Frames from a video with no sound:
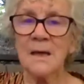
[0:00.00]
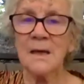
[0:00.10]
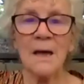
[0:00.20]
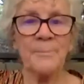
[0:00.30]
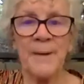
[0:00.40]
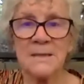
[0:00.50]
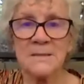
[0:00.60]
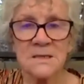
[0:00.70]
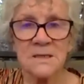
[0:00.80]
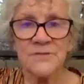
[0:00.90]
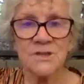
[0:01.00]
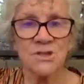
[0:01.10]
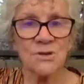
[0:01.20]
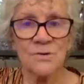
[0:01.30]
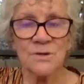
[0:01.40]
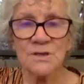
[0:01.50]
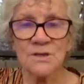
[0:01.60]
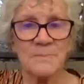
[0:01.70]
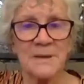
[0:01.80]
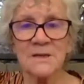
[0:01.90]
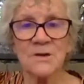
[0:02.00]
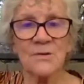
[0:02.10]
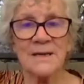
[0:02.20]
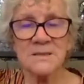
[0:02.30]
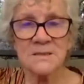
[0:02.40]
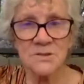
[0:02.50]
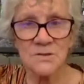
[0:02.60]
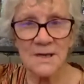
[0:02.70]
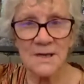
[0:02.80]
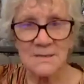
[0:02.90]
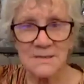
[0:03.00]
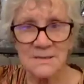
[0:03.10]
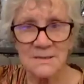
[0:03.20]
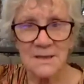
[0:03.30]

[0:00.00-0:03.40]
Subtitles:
capacity of the children to be in great distress